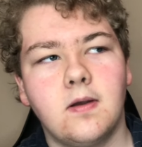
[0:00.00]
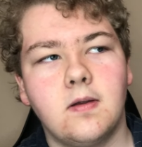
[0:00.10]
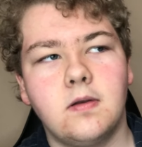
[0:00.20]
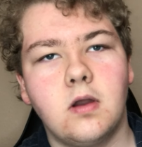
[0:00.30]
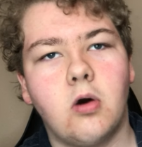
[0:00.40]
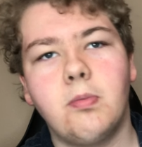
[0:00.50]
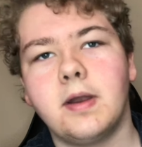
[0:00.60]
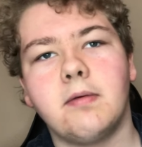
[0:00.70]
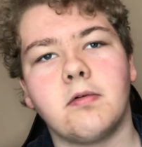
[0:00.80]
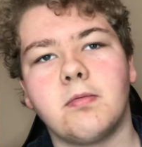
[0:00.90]

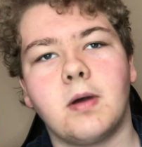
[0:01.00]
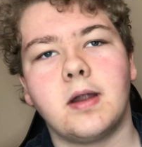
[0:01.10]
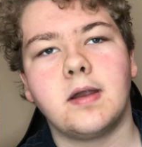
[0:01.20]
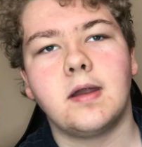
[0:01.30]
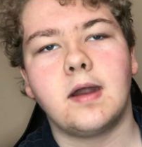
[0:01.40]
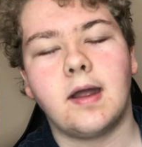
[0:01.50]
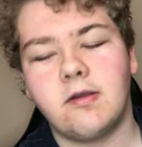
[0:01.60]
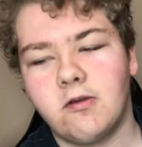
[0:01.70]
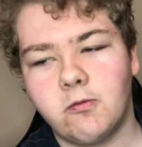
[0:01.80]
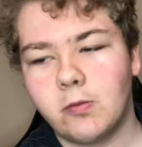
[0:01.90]
nobody responded I
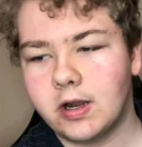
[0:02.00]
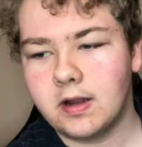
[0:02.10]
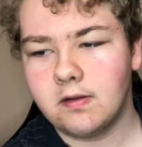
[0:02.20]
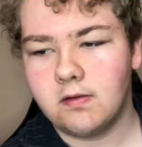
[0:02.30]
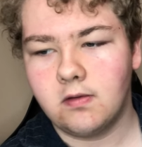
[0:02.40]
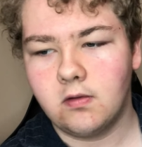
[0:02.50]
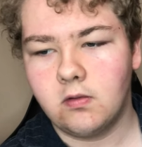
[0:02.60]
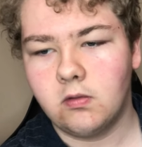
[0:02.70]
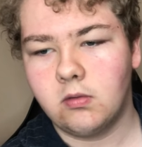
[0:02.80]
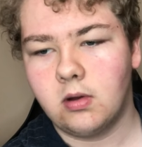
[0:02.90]
just wanted
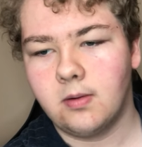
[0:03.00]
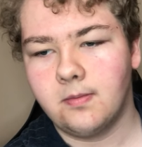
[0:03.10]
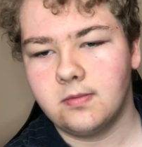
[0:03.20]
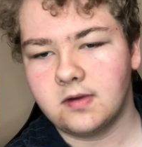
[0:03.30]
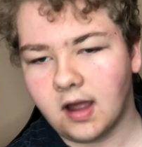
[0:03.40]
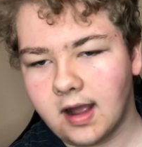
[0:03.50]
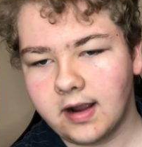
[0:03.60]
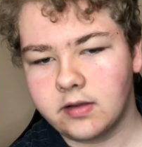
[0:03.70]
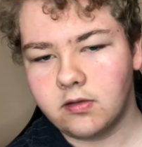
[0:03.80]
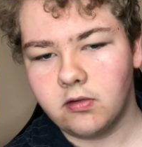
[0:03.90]
to
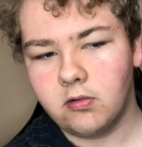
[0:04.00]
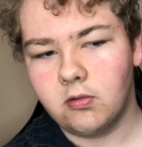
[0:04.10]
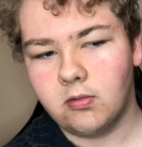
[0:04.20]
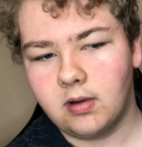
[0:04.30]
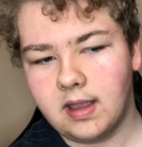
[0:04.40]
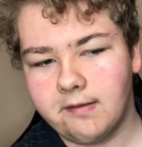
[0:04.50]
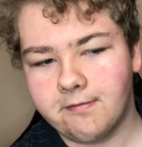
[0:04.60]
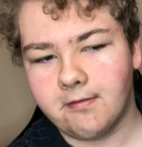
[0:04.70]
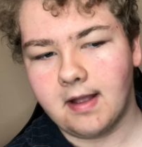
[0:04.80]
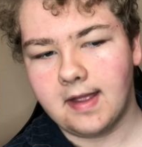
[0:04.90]
talk to a
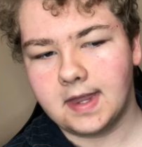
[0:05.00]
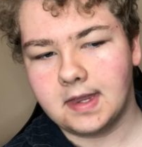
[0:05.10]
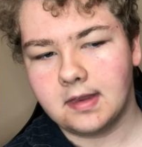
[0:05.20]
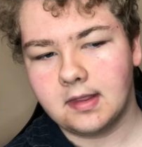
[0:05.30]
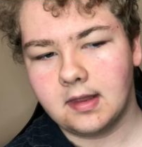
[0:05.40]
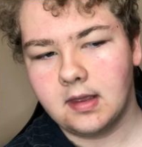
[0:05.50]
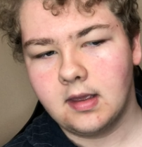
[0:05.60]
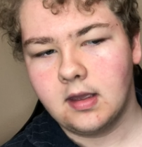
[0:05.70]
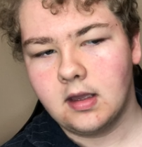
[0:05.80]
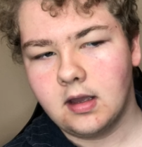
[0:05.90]
friend
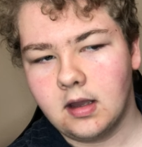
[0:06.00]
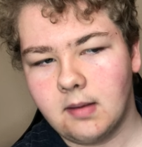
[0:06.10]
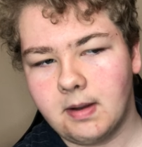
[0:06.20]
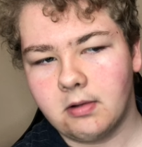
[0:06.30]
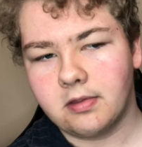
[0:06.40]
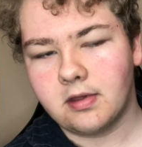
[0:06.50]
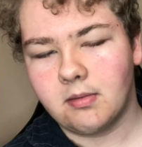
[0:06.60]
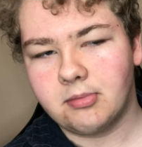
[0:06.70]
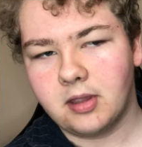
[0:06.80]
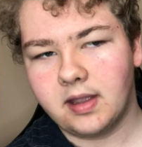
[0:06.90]
about
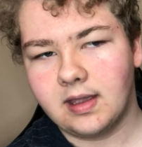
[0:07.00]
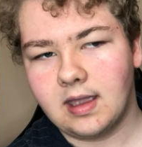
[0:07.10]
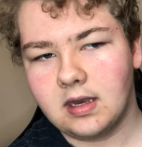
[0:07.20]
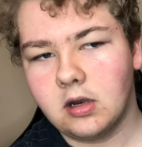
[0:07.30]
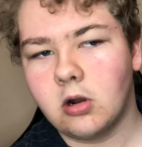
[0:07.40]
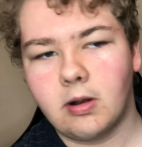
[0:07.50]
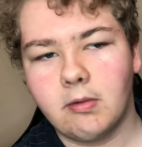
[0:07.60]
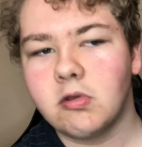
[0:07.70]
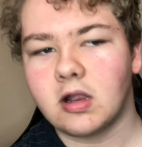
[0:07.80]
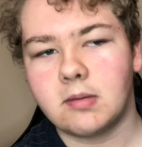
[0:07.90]
something and you know I
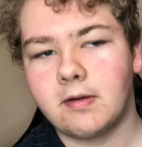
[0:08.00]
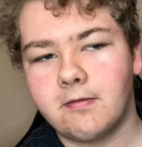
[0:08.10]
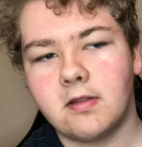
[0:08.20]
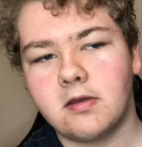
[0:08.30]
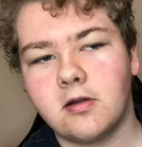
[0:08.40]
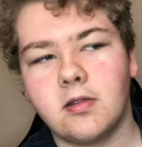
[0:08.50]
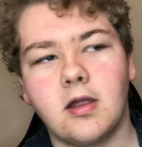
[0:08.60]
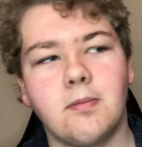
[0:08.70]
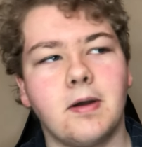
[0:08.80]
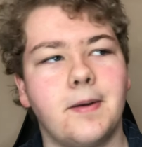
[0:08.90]
was talking to my friends here and
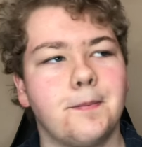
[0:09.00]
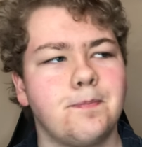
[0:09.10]
there but